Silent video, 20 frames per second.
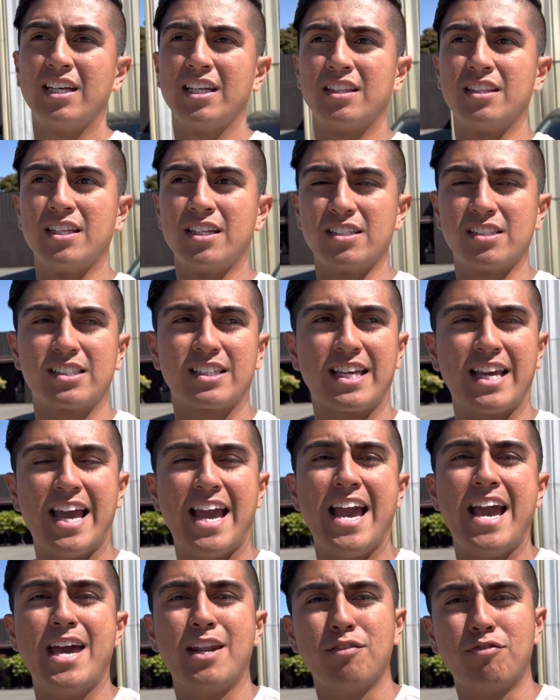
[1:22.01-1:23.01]
This
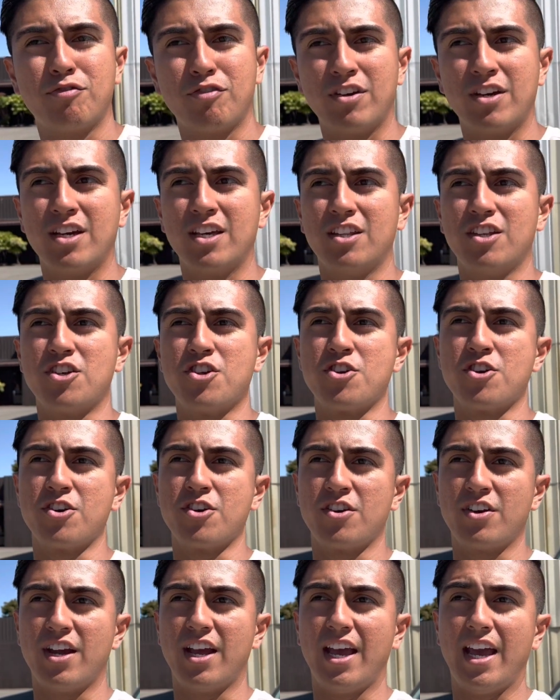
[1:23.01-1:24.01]
can fit
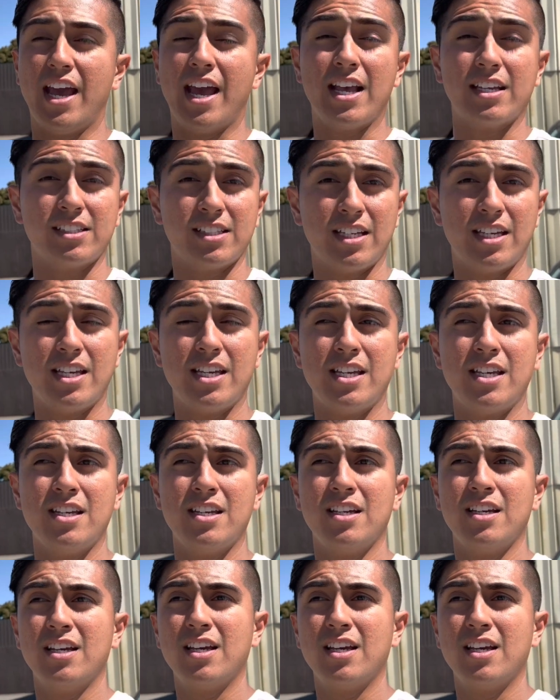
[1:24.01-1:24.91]
your SE.